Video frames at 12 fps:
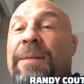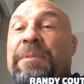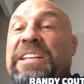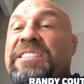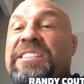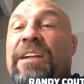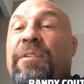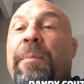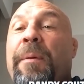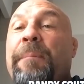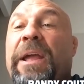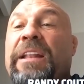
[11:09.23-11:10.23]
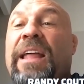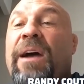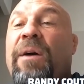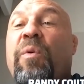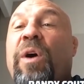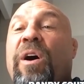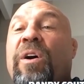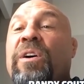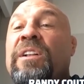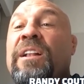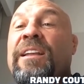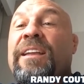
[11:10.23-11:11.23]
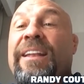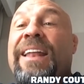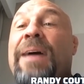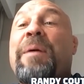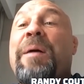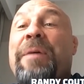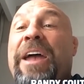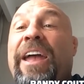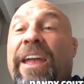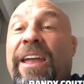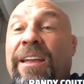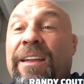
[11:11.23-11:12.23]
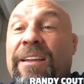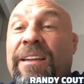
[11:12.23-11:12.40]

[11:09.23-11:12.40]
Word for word: I mean, he's never been paid that well in MMA,